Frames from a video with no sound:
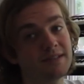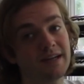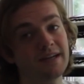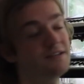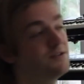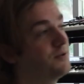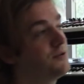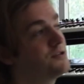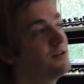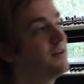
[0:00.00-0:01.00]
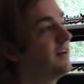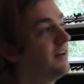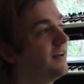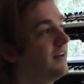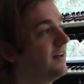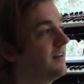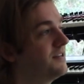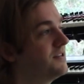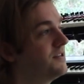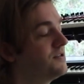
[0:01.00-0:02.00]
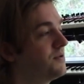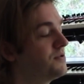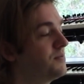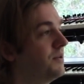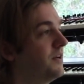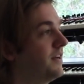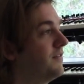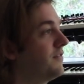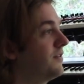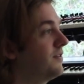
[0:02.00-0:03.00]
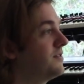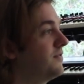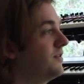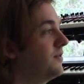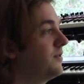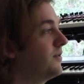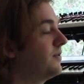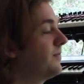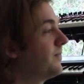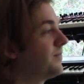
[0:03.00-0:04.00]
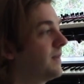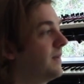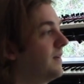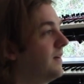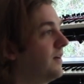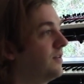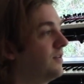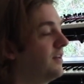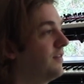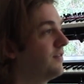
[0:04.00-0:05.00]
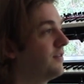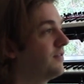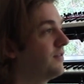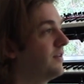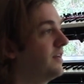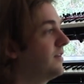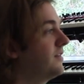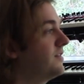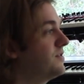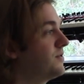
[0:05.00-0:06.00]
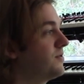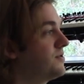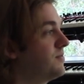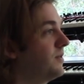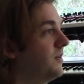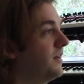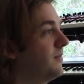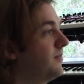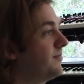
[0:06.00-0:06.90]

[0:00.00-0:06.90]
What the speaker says: It's like a distortion. It's a distortion plugin for those of you who are looking for a free good distortion plugin.